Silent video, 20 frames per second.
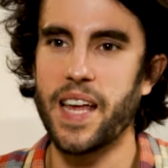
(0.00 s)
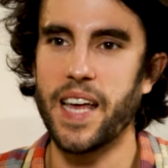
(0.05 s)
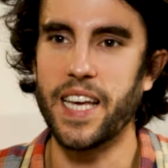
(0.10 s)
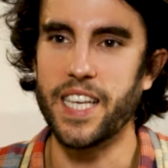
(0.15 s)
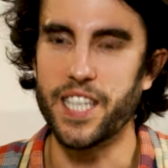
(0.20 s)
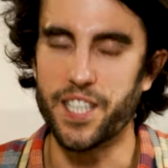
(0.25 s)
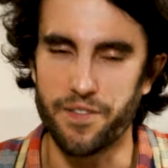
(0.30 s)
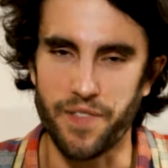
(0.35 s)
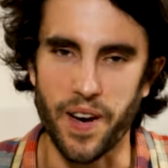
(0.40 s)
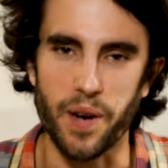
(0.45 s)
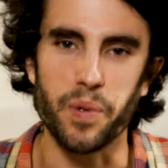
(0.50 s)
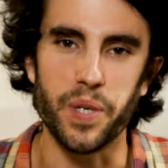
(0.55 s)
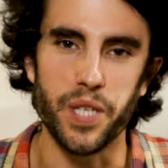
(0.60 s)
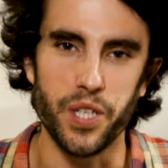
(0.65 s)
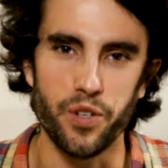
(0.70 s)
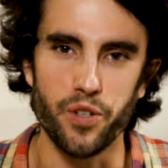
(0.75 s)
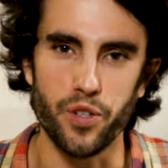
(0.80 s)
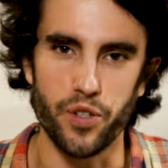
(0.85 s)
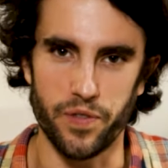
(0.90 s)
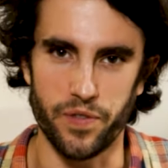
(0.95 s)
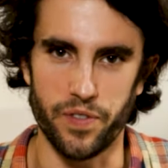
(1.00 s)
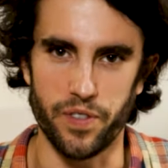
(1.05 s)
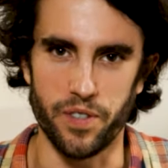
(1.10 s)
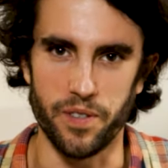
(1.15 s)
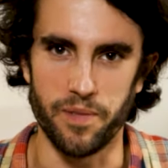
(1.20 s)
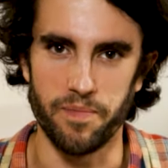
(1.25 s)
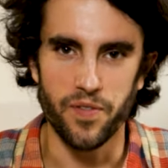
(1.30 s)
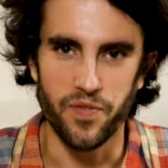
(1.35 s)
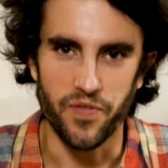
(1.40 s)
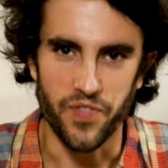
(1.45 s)
is very useful.
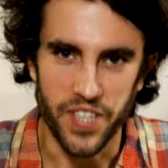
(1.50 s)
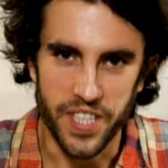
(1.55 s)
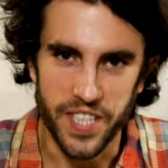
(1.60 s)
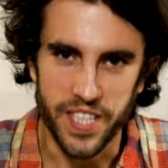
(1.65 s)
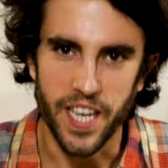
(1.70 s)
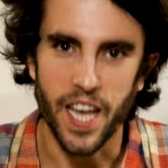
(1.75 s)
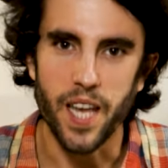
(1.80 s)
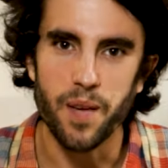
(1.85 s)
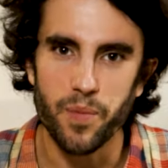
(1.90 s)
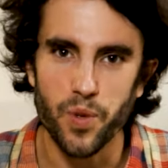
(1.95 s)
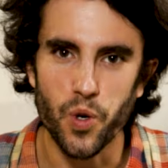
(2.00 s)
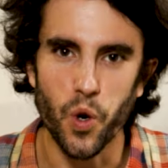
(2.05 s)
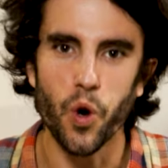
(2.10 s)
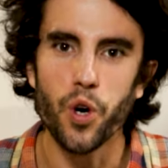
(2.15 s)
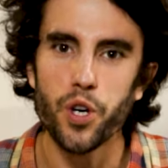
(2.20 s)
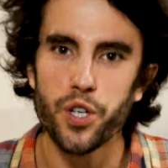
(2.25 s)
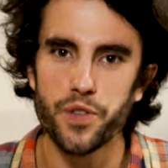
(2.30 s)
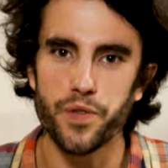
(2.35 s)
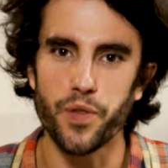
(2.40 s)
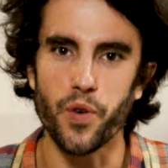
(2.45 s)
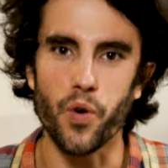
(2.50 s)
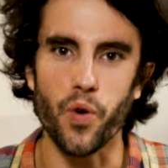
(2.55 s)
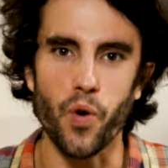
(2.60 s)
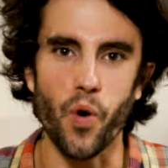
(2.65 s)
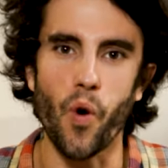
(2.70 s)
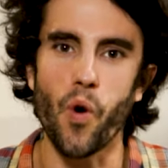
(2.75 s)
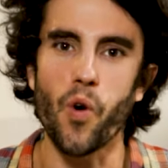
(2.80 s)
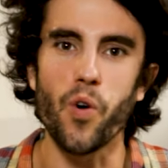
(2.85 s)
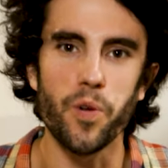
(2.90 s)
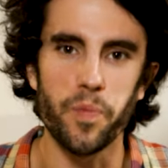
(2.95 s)
The same goes for
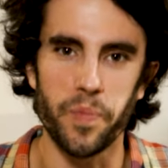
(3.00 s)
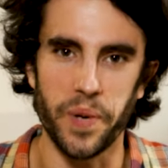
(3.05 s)
oil